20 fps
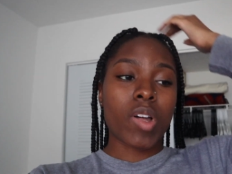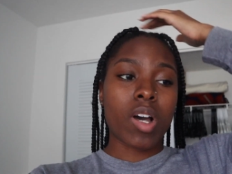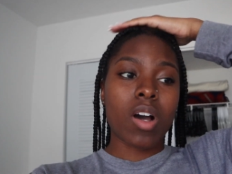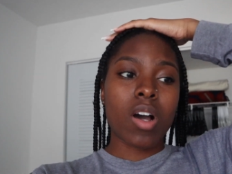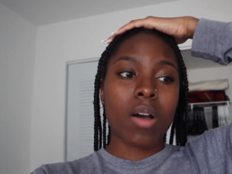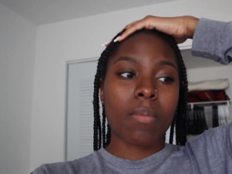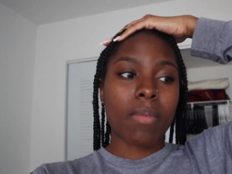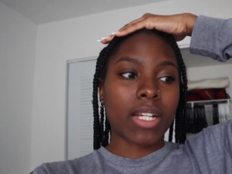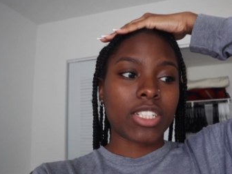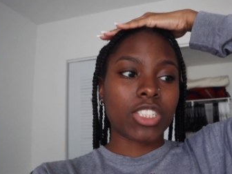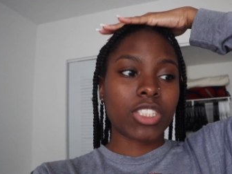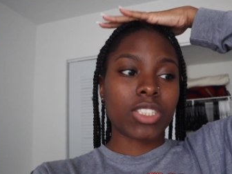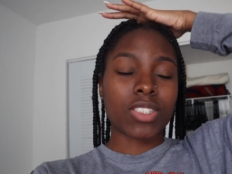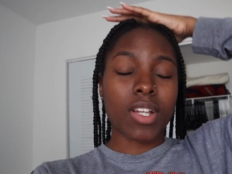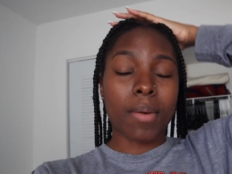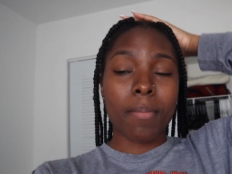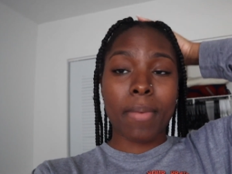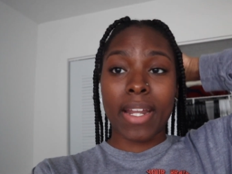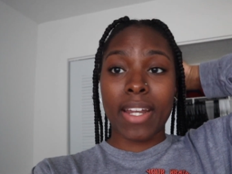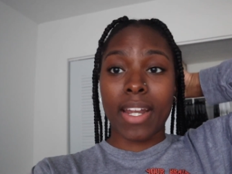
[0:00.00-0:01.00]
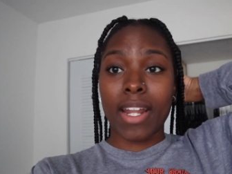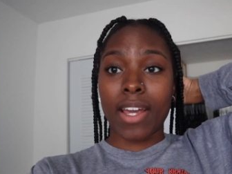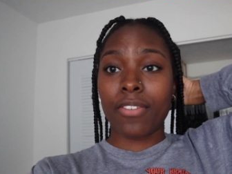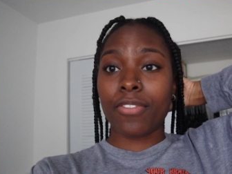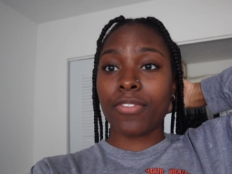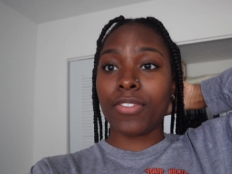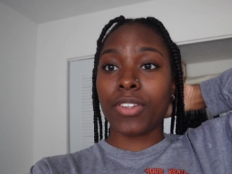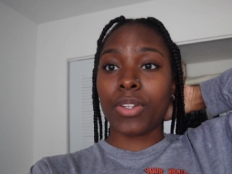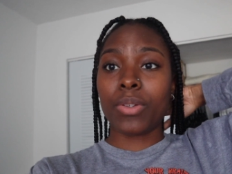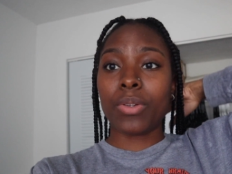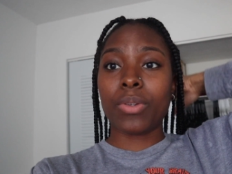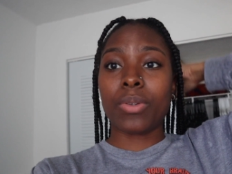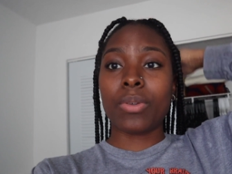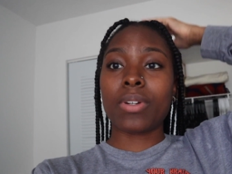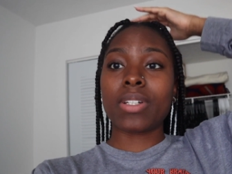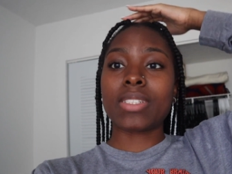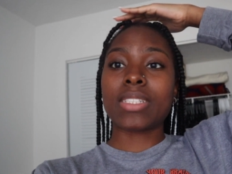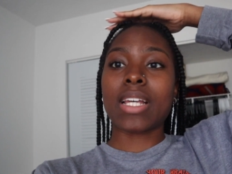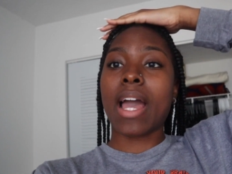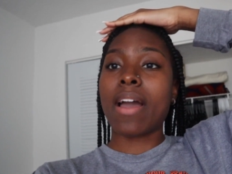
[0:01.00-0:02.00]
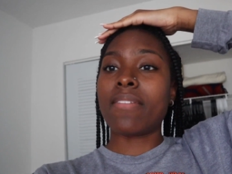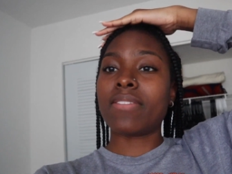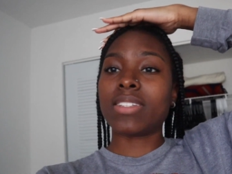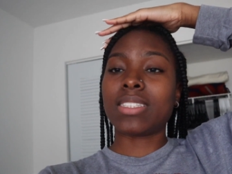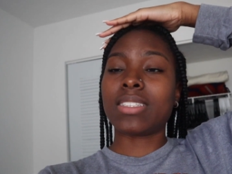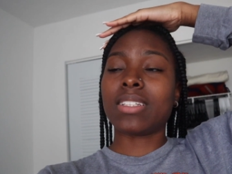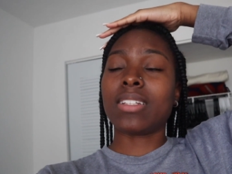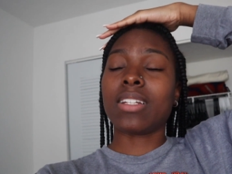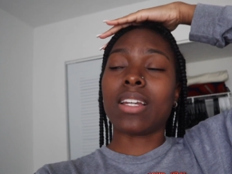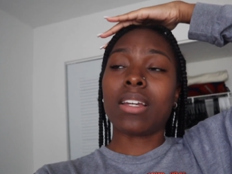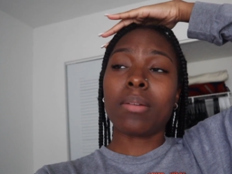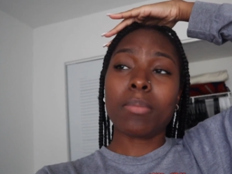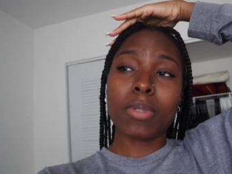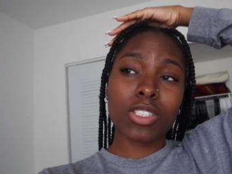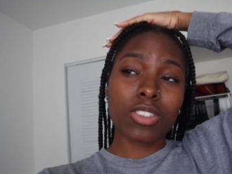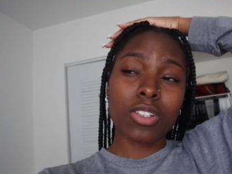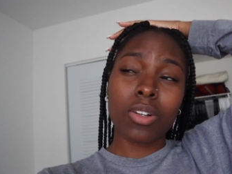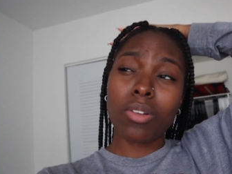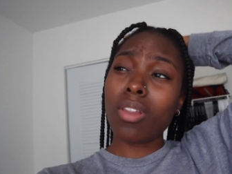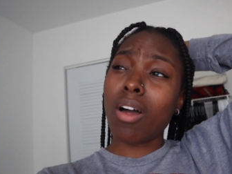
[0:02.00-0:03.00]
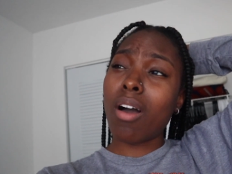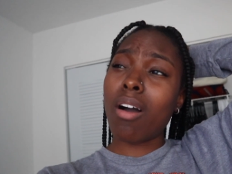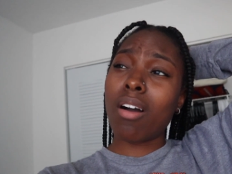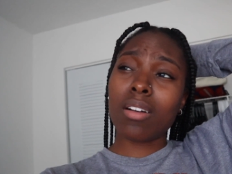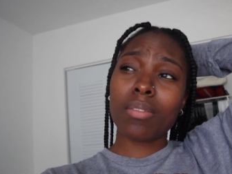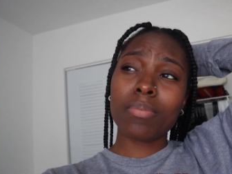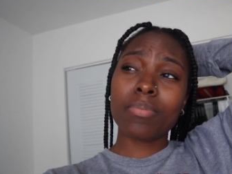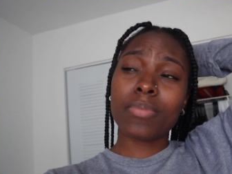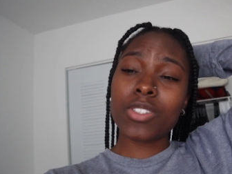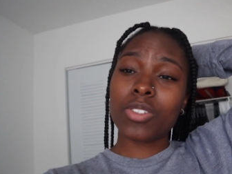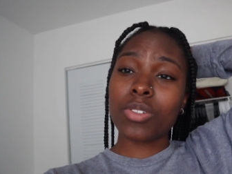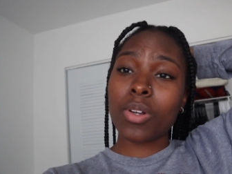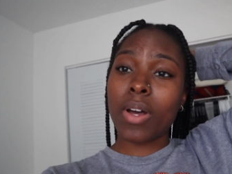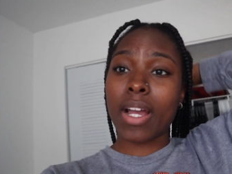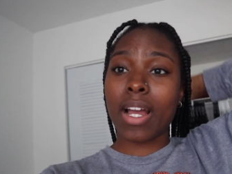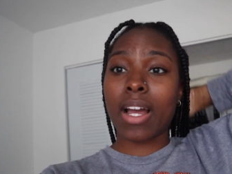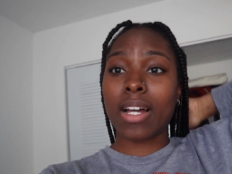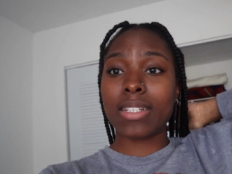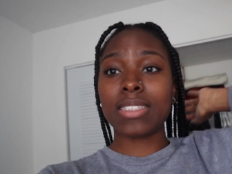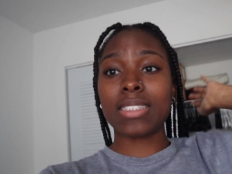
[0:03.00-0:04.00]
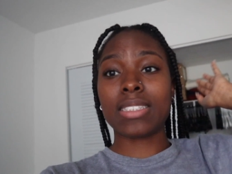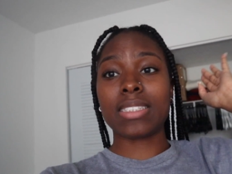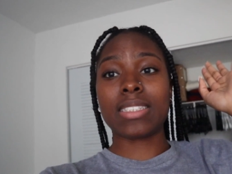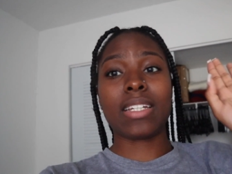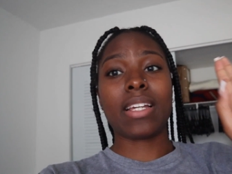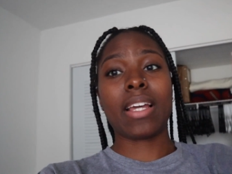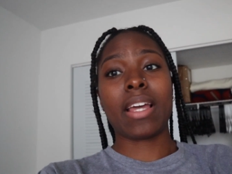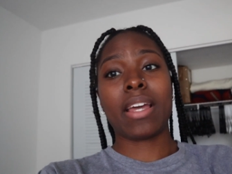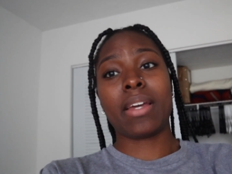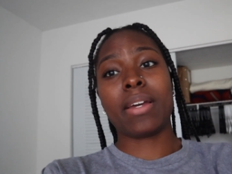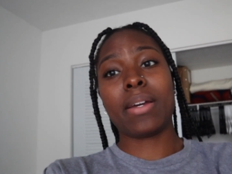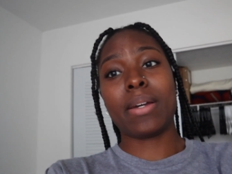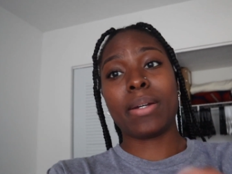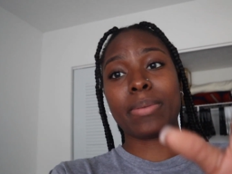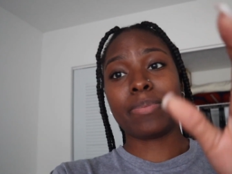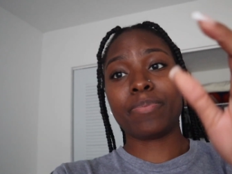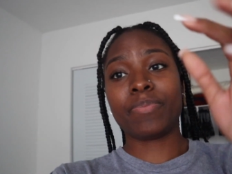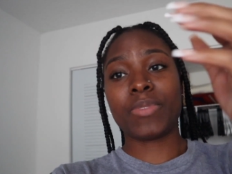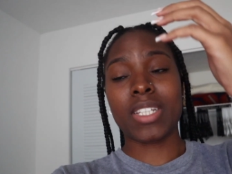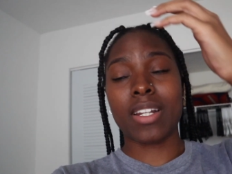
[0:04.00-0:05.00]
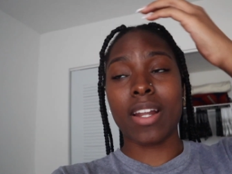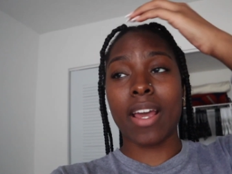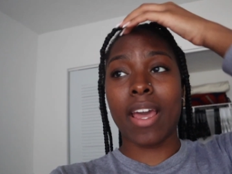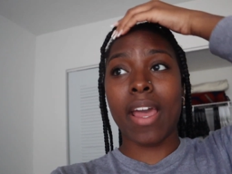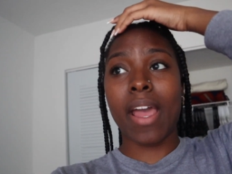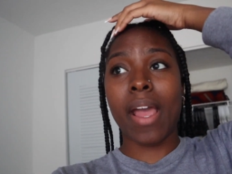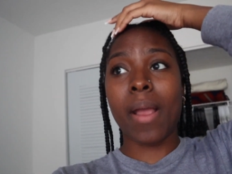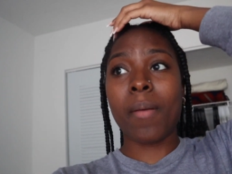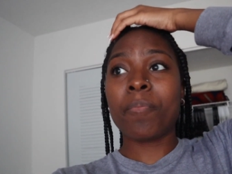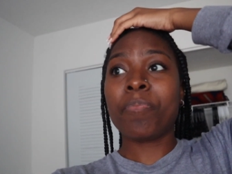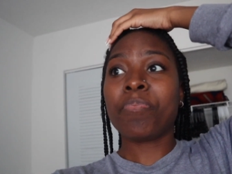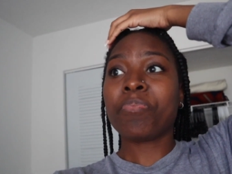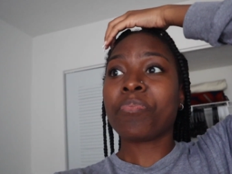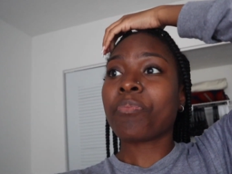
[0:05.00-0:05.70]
I just saw my nephew because I haven't seen him in so long. So I got to see him today.